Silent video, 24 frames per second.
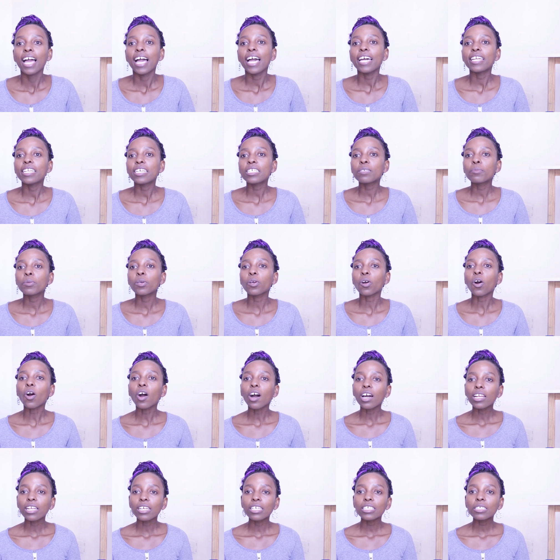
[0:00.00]
And let's be
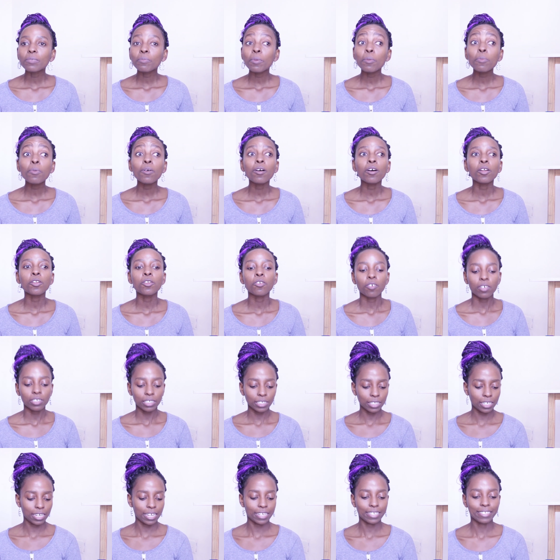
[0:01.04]
honest, people are
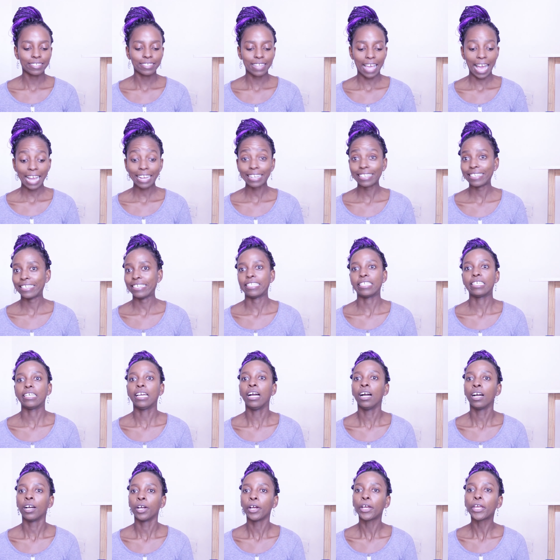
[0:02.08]
not exactly
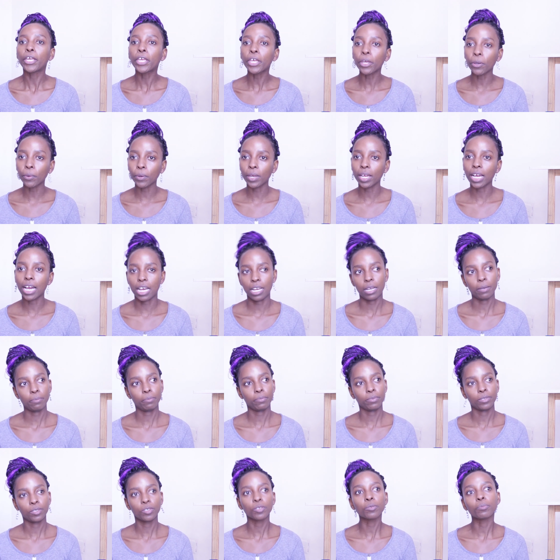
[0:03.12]
queuing
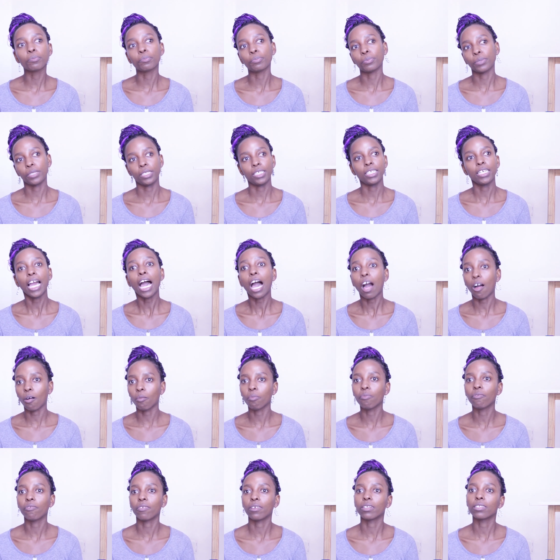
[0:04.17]
up to be
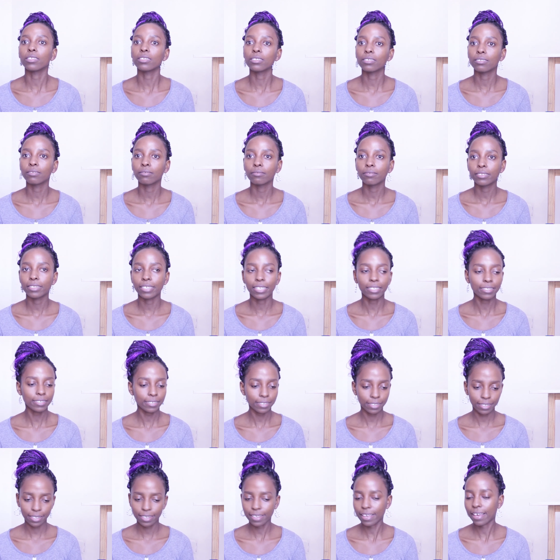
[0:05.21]
helpful. That's
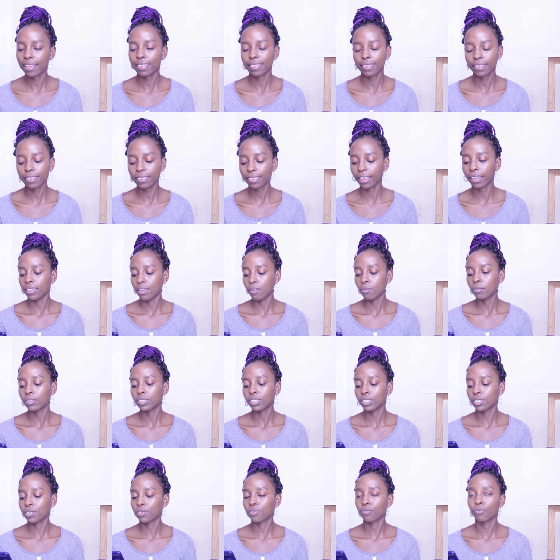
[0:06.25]
the other thing. They would
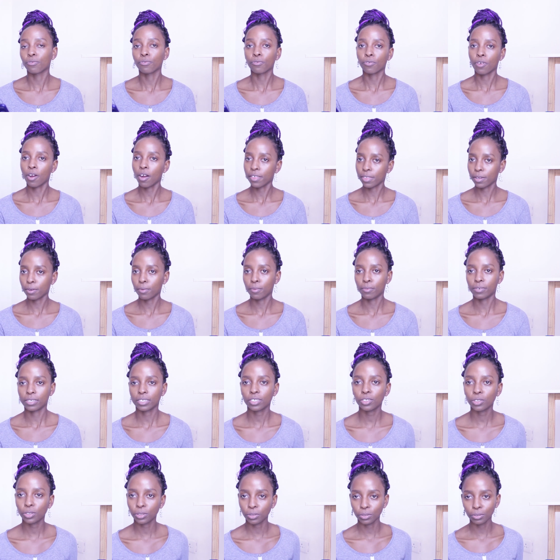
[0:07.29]
just rather
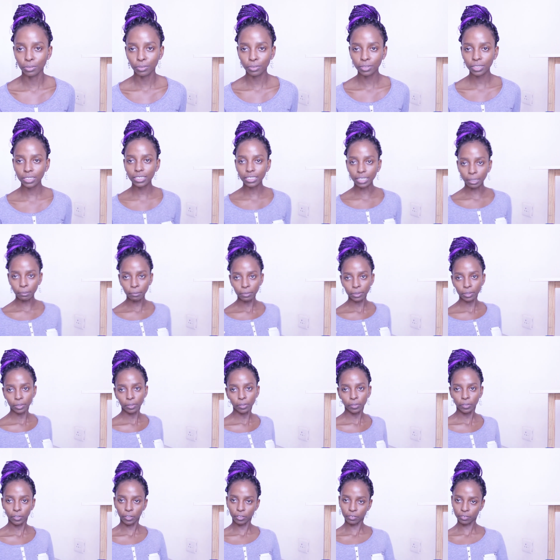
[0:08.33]
watch you stumble
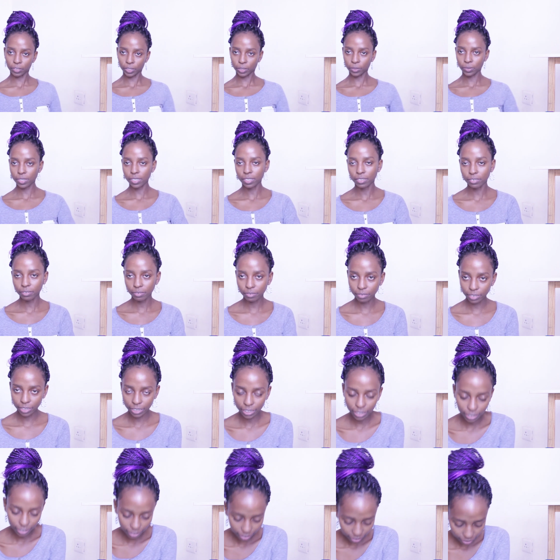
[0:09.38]
all over yourself.
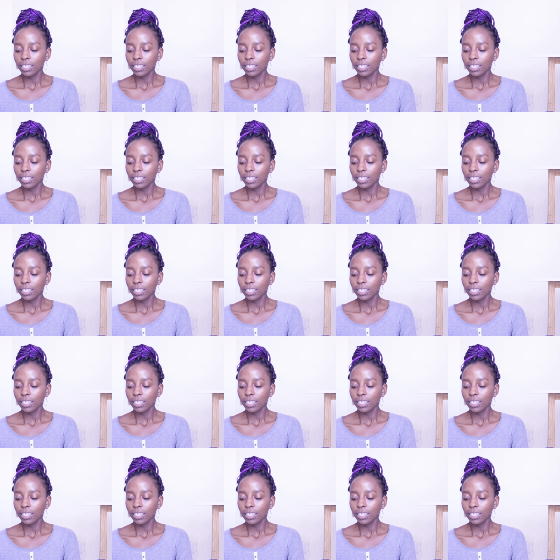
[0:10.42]
Like,